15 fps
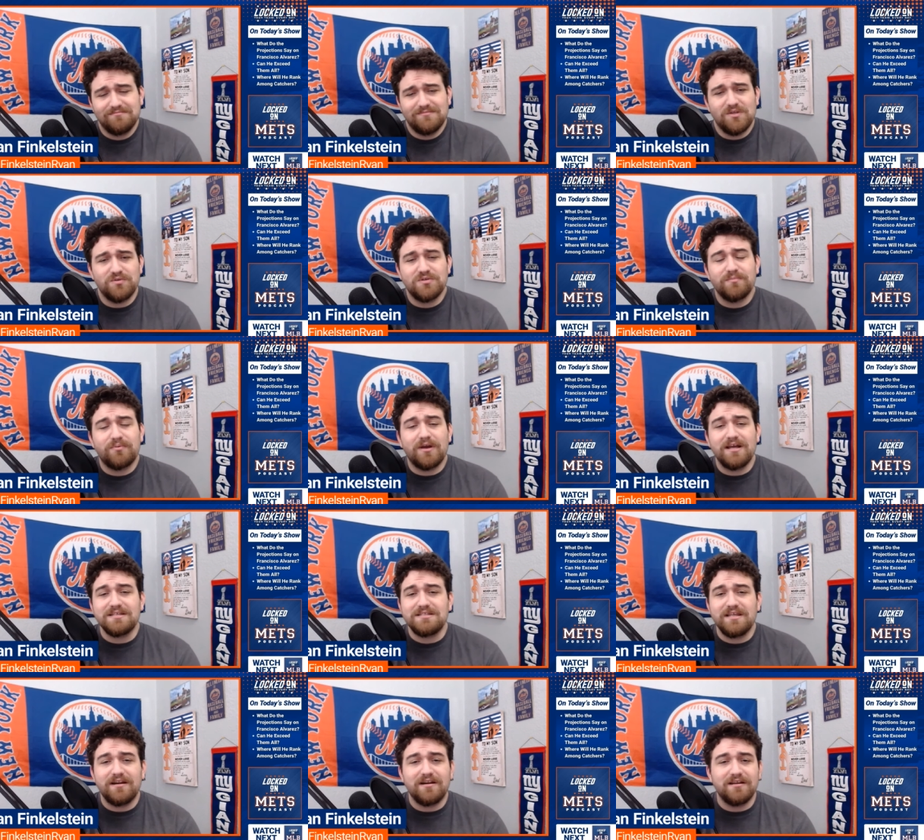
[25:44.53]
No surprise
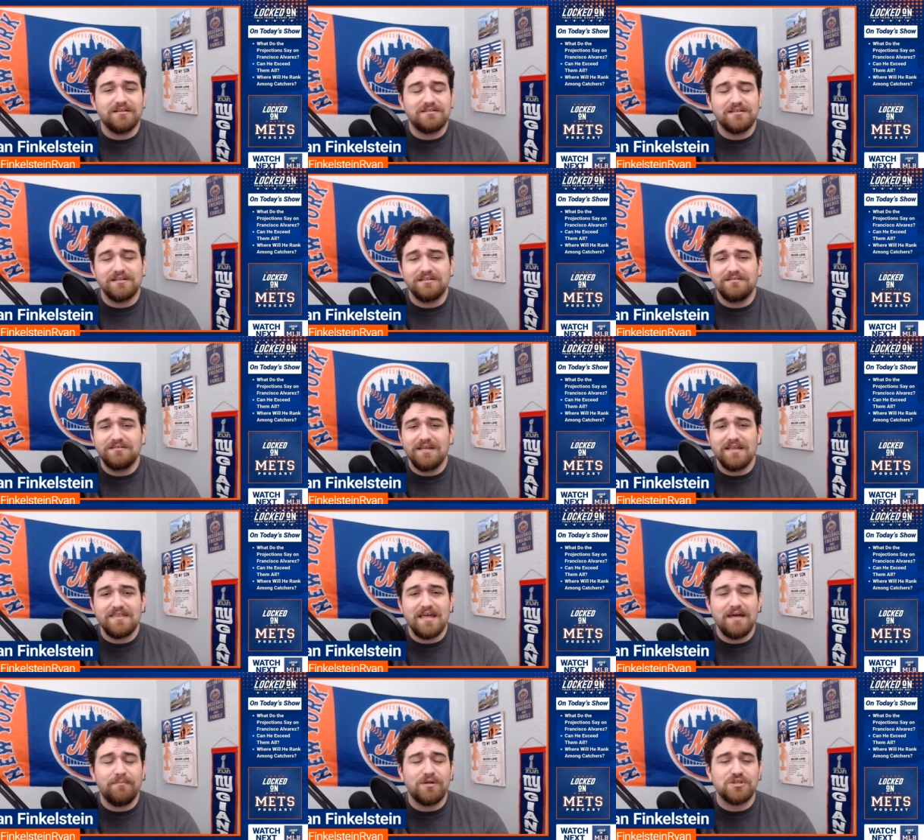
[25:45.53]
there to get
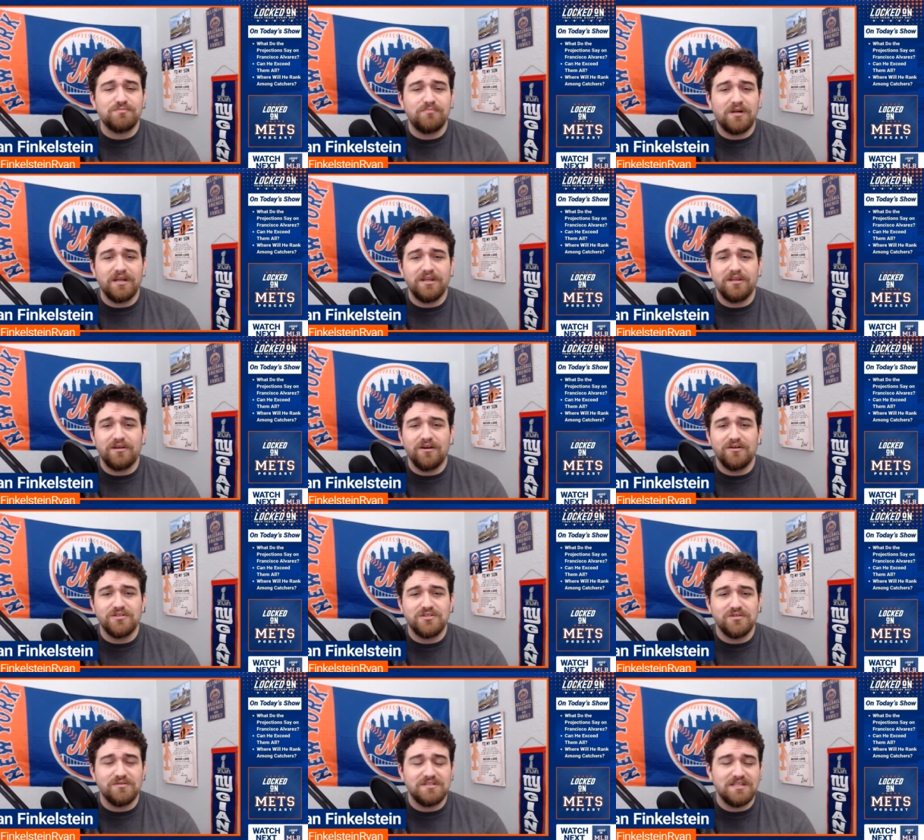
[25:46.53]
that much money to go
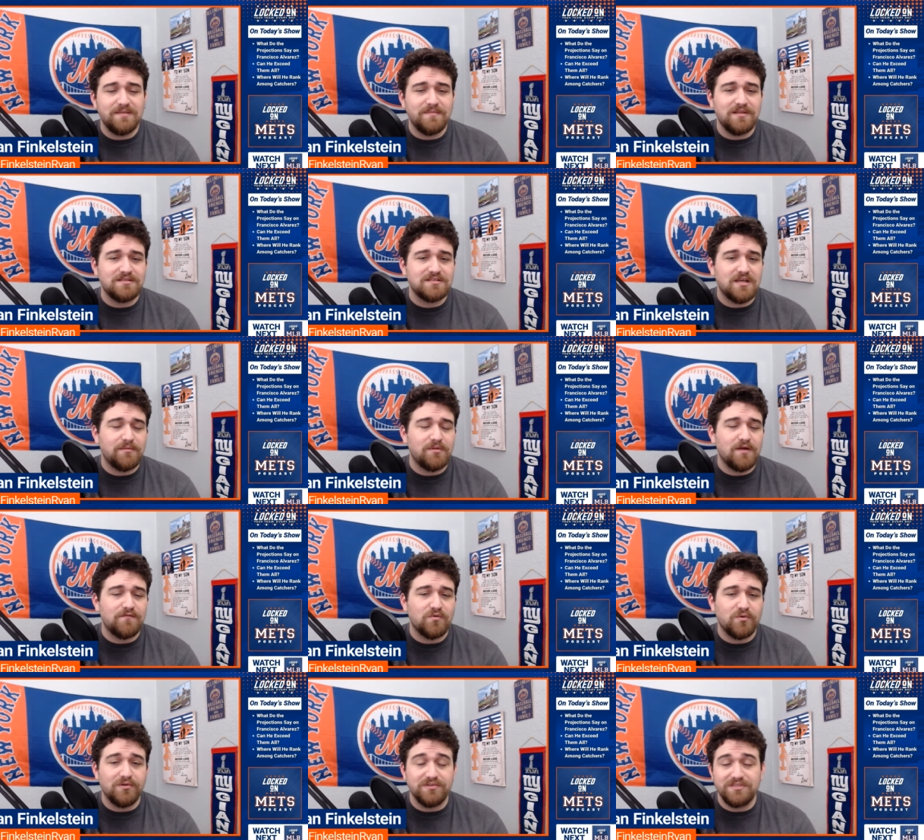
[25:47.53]
to a team that's coming off a
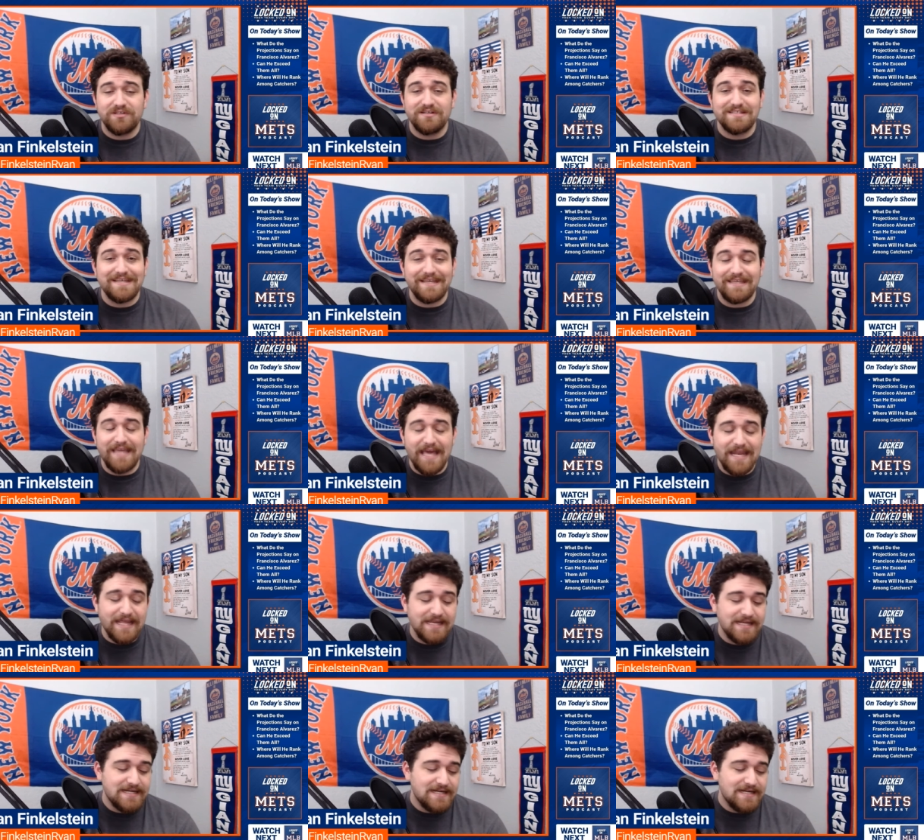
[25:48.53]
World Series. I get it.